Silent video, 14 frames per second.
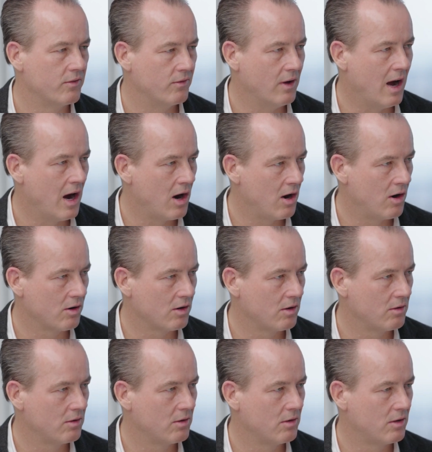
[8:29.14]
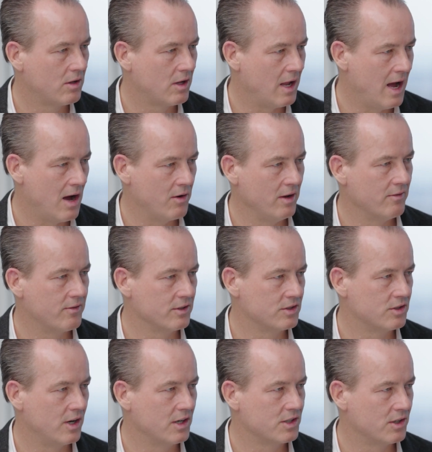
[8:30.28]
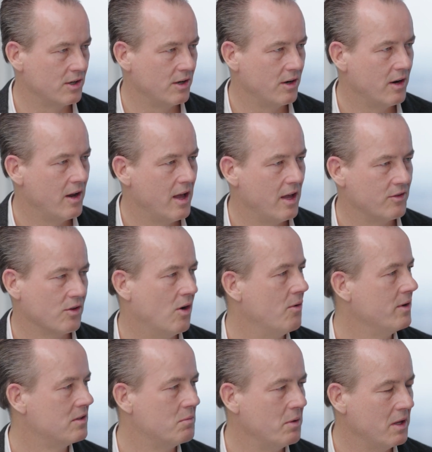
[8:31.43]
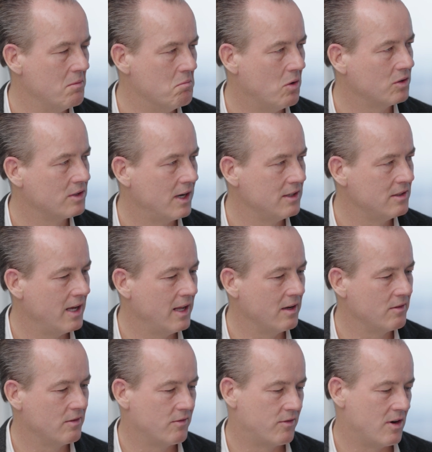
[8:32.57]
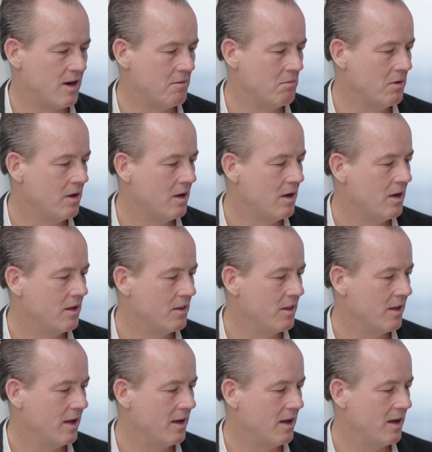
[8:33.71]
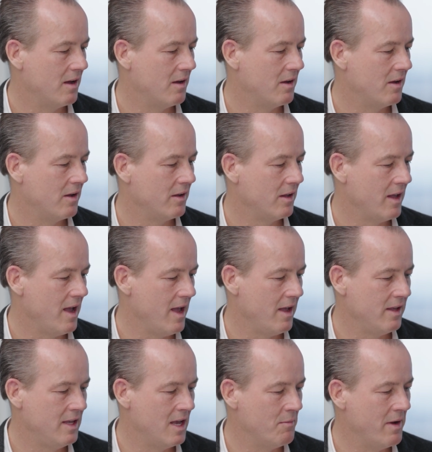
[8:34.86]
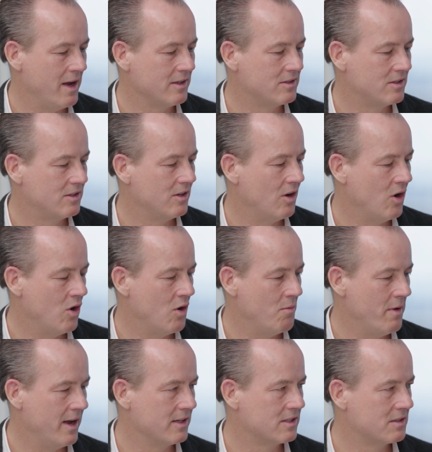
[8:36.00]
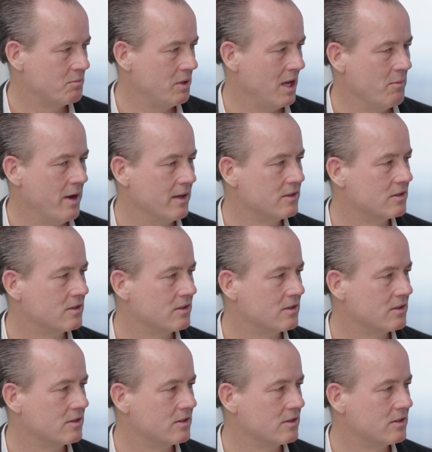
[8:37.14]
our cloud infrastructure has always been multi-tenant from the EMS, OMS, PMS.